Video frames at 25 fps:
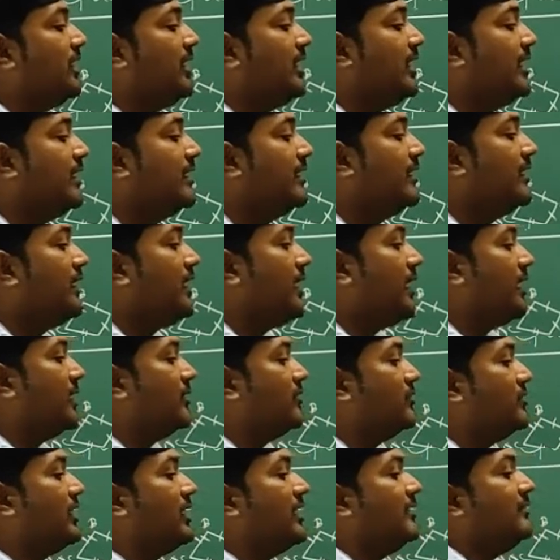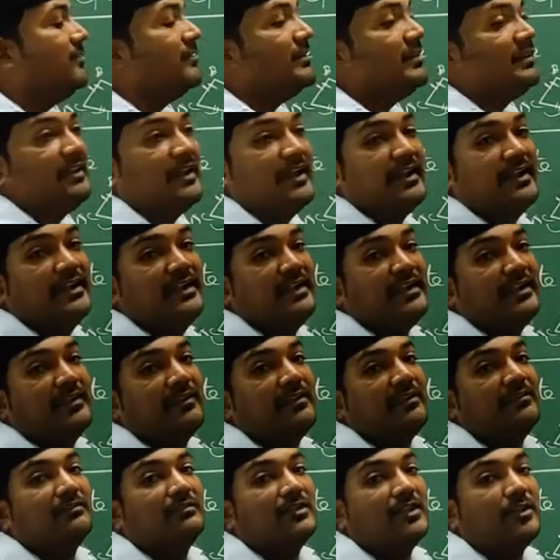CD as well as AD
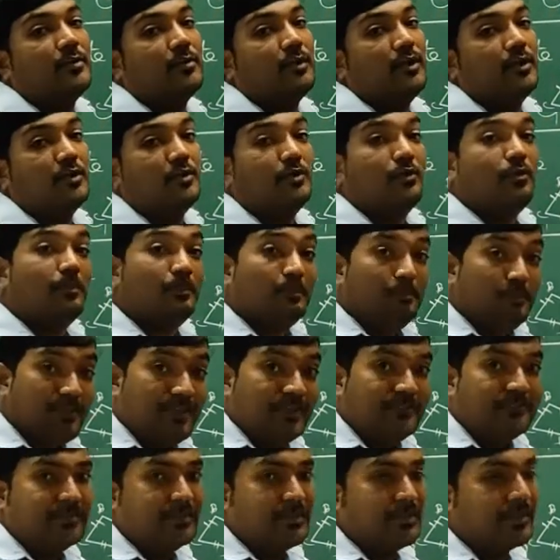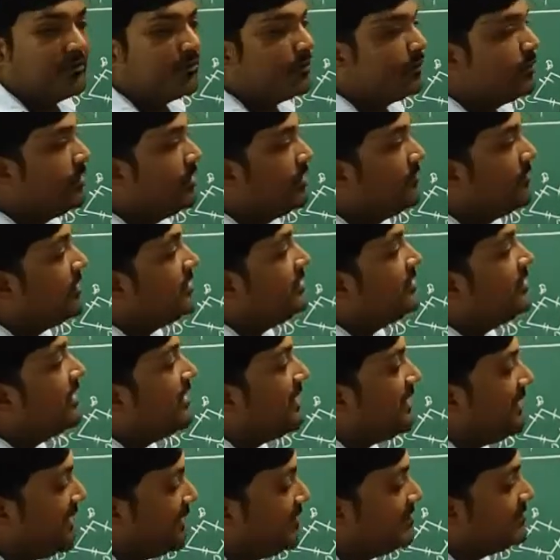is equal to BC also. Even
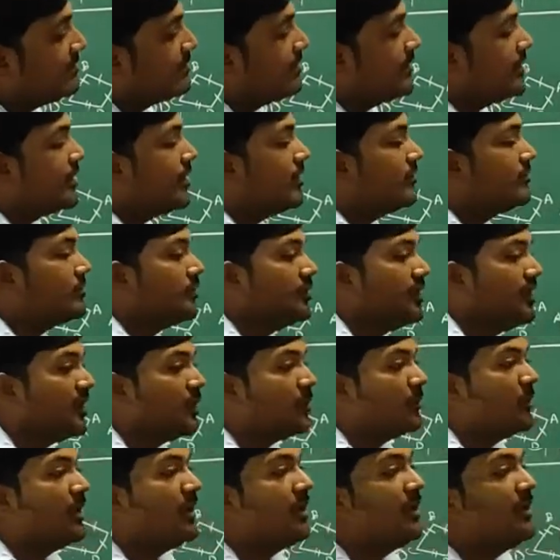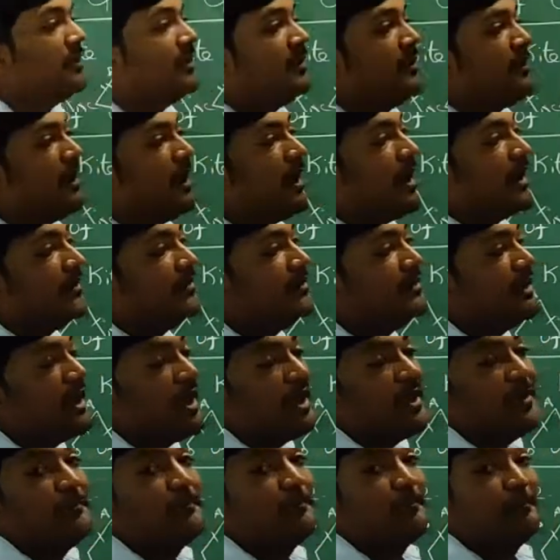their lengths are also equal and they
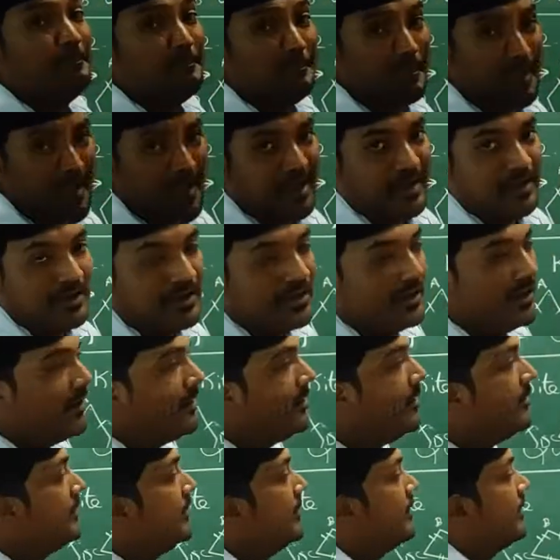are parallel.